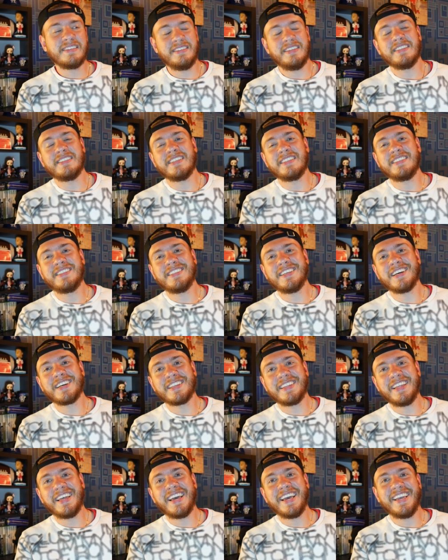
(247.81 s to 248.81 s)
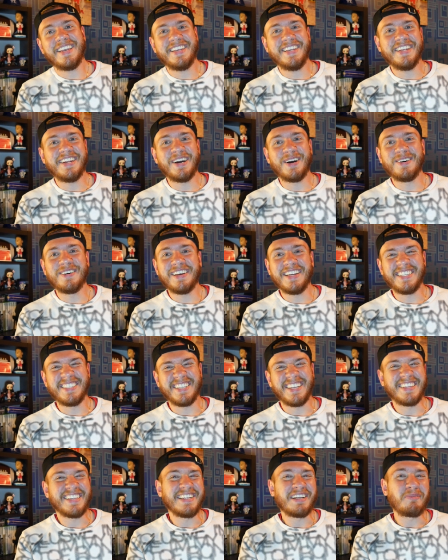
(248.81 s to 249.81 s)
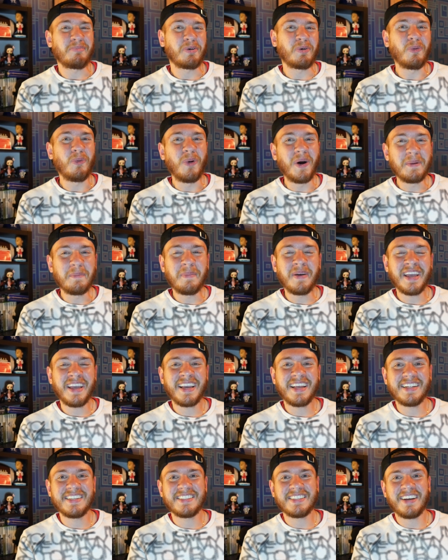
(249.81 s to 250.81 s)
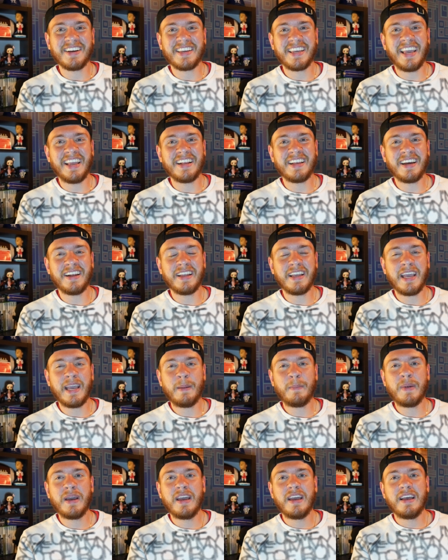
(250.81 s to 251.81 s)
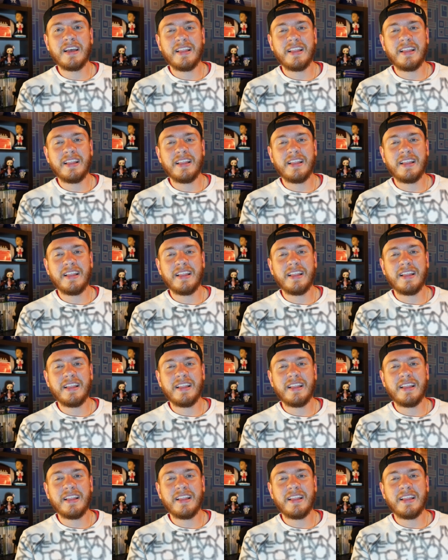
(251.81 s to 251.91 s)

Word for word: Does it suck that, you know, it's not the number one pick and it's not Cade Cunningham?